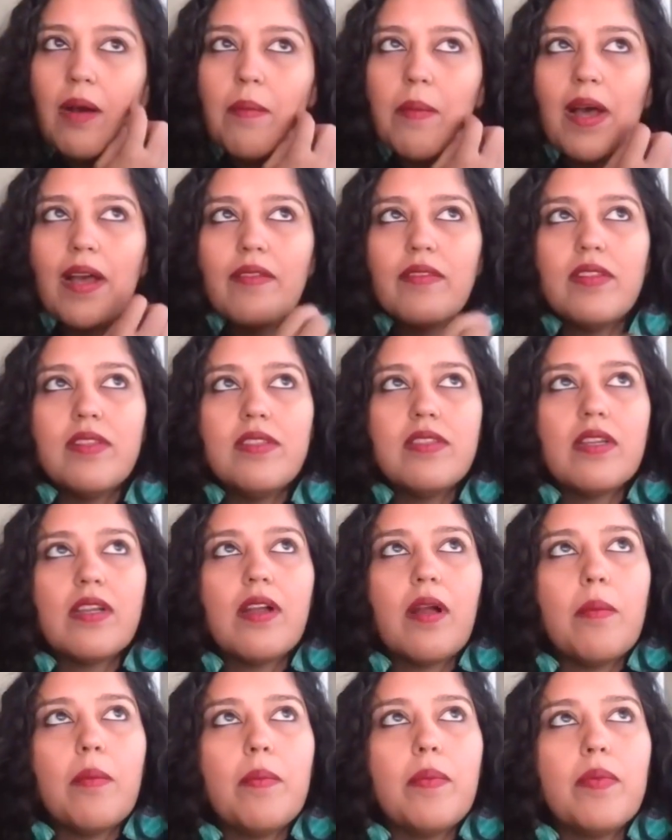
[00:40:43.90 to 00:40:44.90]
I will say
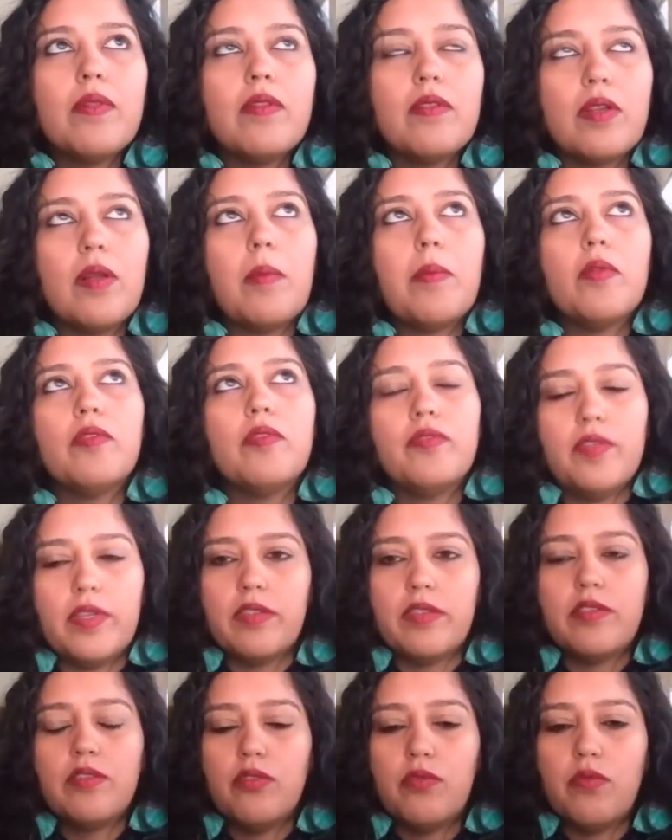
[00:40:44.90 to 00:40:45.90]
a couple of
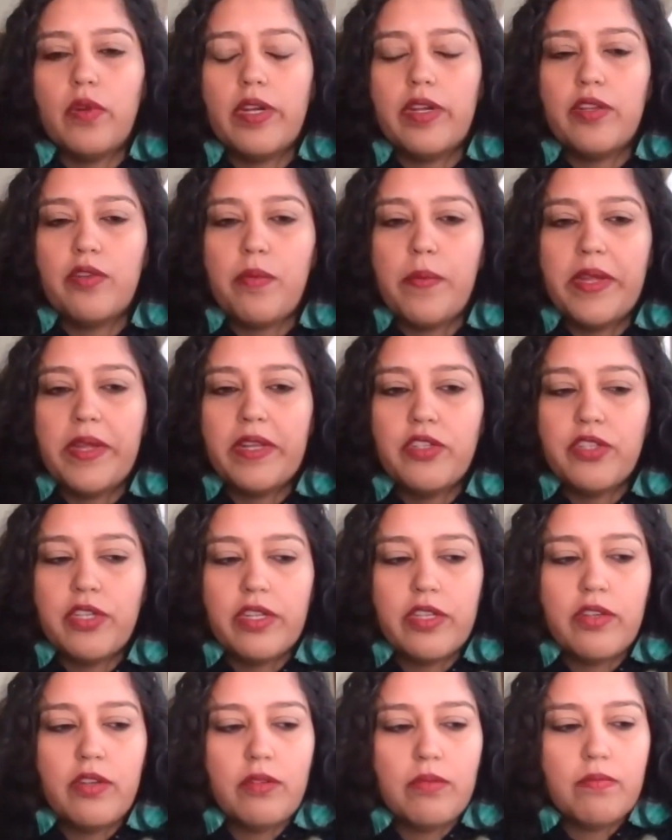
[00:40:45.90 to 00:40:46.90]
things to what you mentioned.
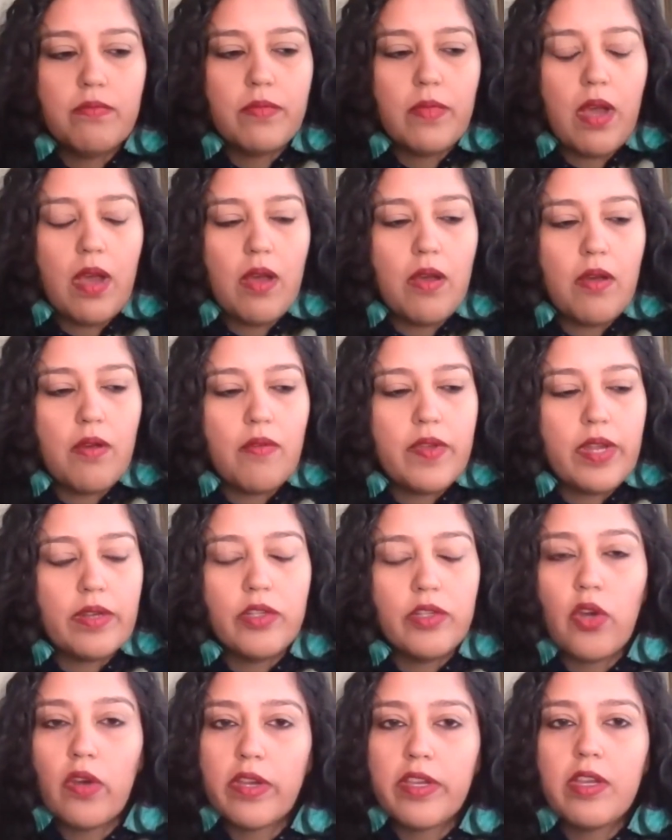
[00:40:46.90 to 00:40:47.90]
We are
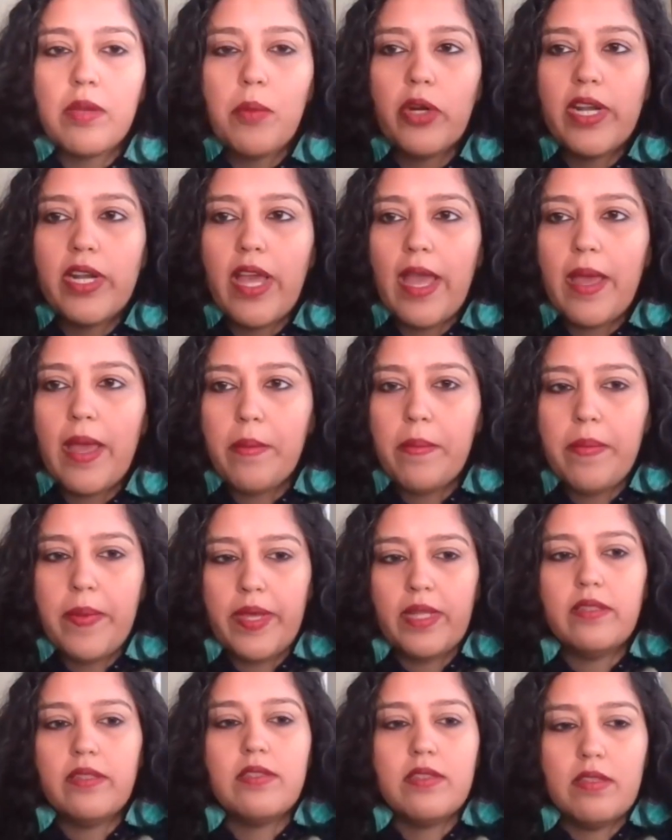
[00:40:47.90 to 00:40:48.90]
talking about
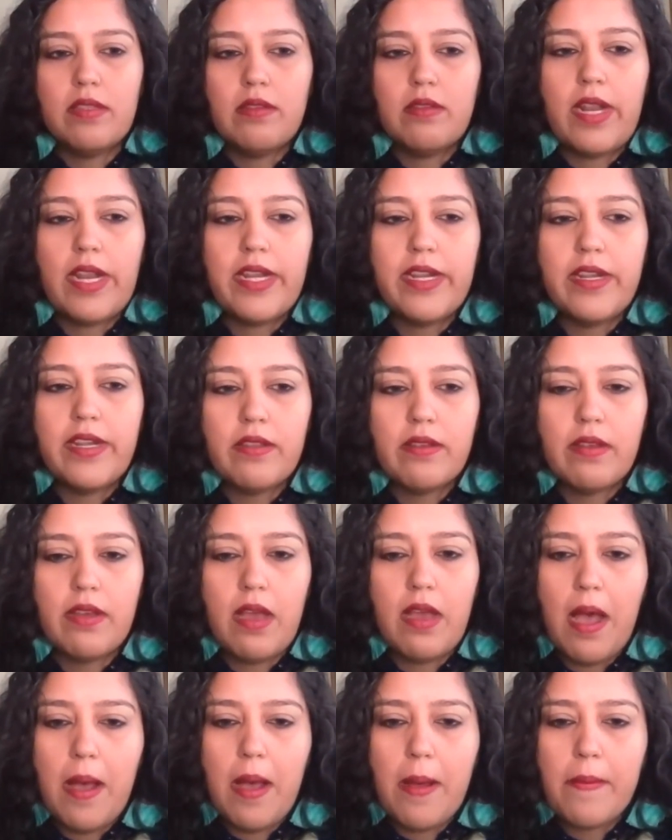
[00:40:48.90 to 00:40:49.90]
empaths, right?
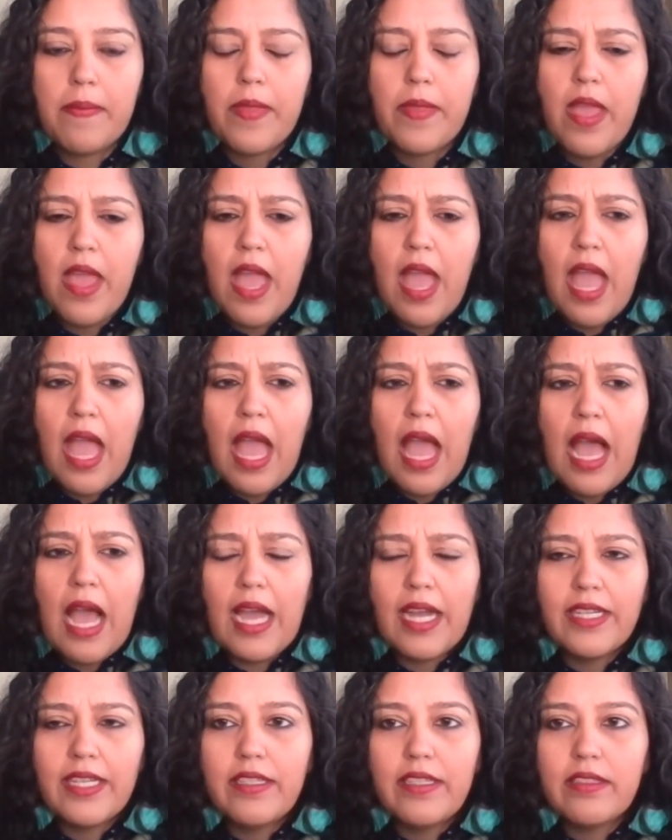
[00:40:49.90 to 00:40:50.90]

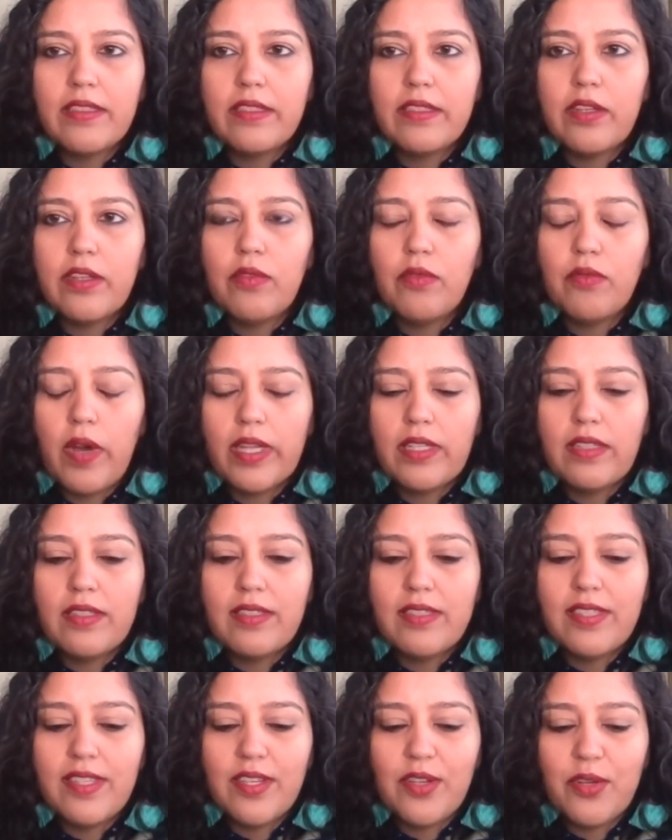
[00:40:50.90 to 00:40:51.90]
And
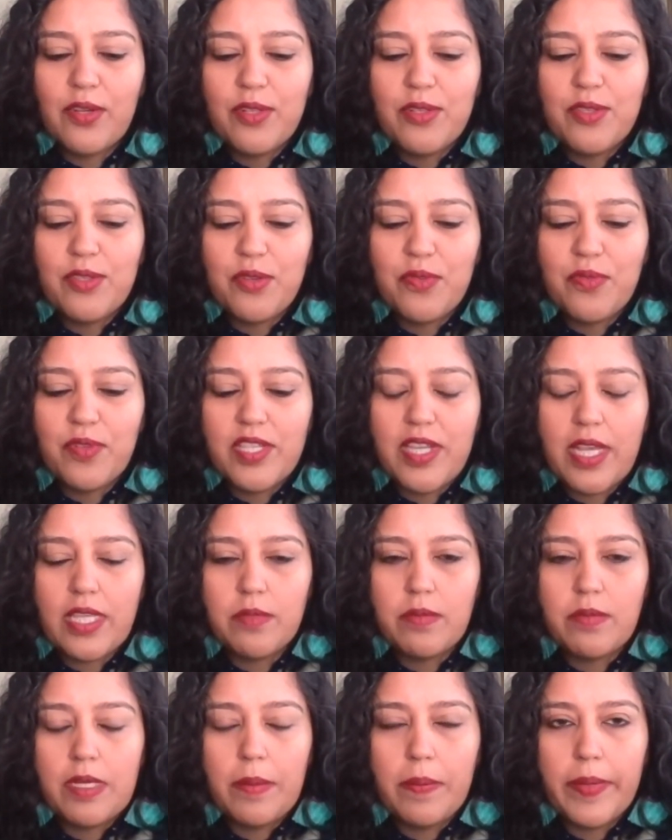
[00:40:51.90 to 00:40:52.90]
one thing also which has
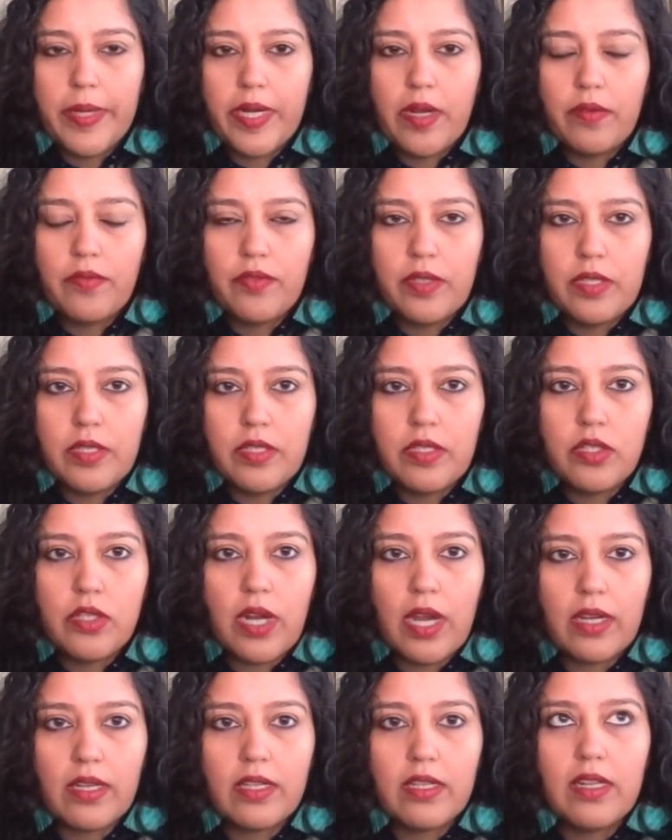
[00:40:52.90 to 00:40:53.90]
been a bit of a
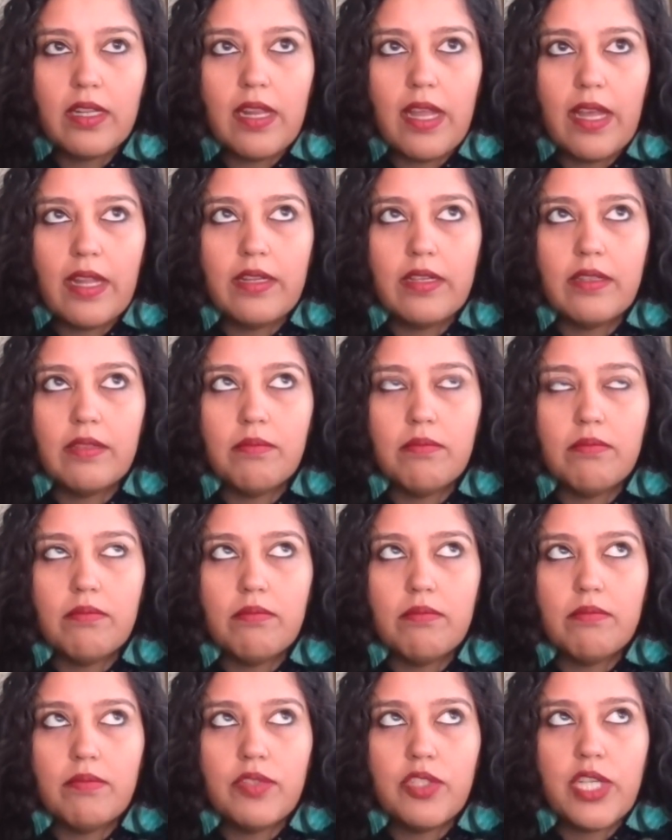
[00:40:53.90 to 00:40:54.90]
struggle and a
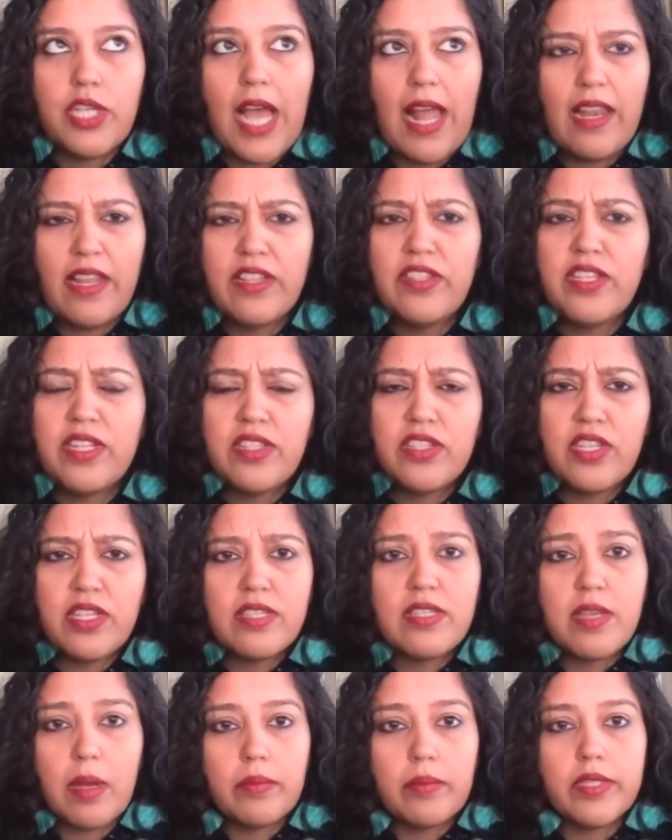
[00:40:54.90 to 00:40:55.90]
challenge, and
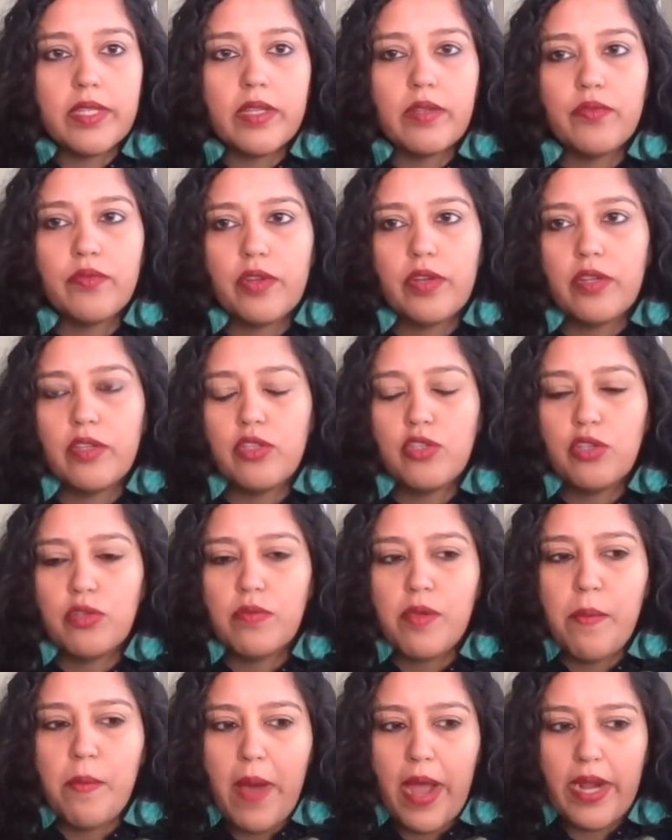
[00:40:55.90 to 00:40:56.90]
just something for us to
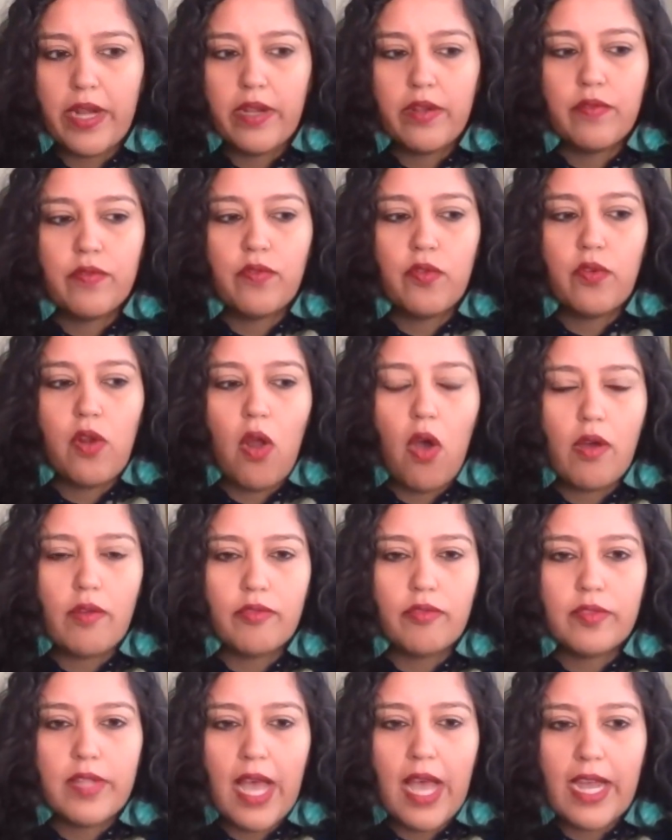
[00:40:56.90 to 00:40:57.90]
be mindful
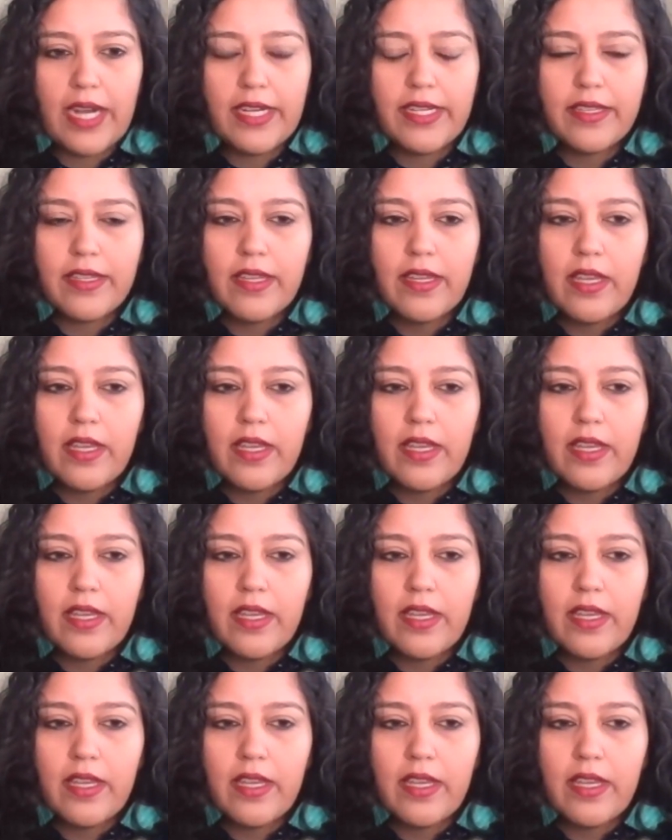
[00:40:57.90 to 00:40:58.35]
of, that